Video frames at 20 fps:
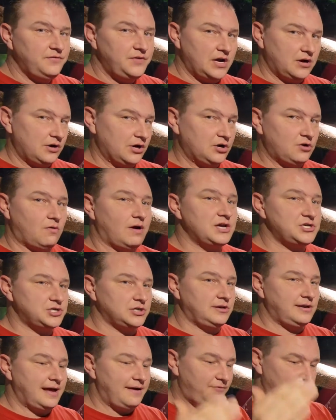their
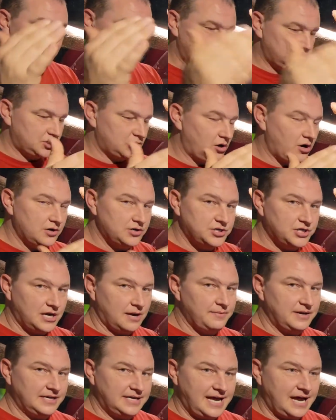aggression level starts
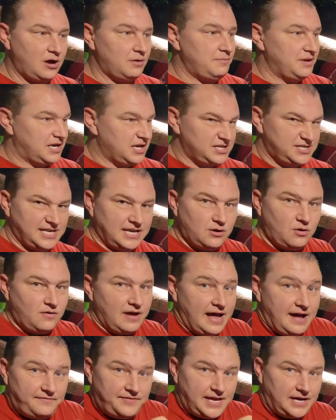coming down because they
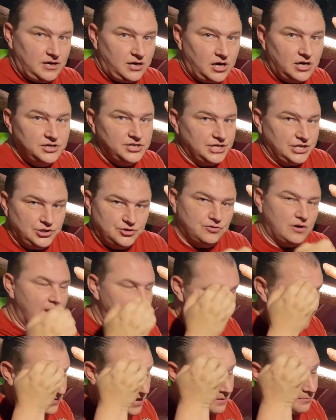don't have that hunting
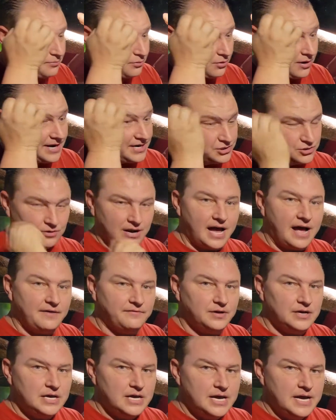drive, that prey drive.